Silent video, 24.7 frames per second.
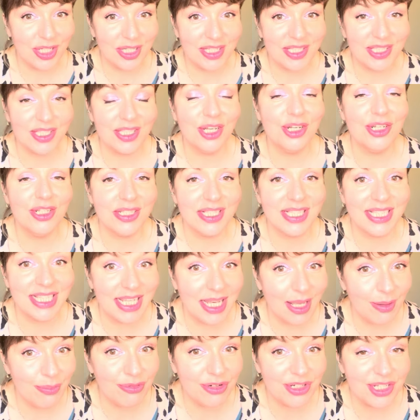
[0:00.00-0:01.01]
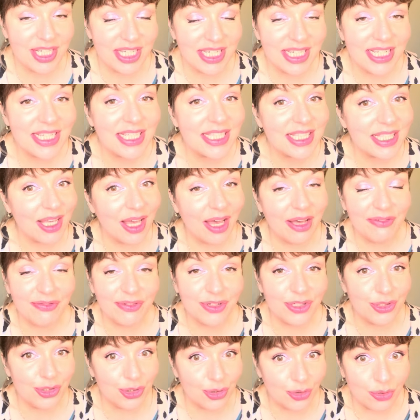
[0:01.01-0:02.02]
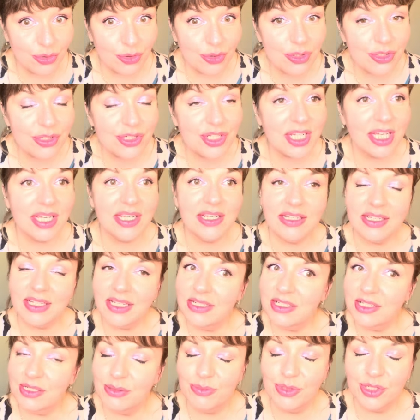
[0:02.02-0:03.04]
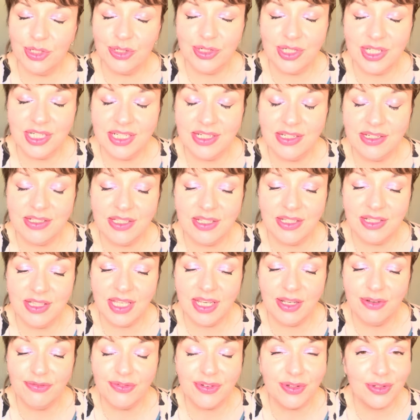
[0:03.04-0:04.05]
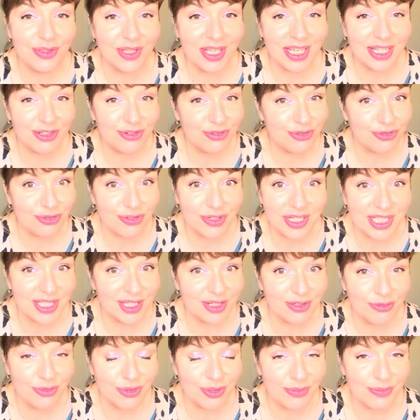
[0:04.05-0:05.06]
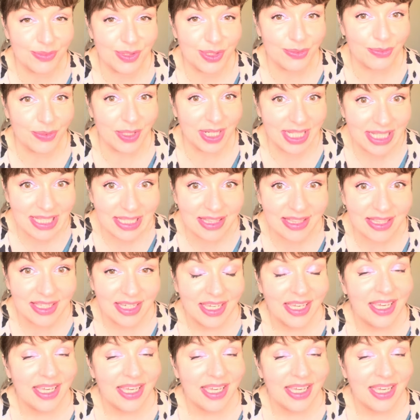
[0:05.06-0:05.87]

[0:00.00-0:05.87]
certain celebrities have adored and demanded that they fill their dressing rooms with.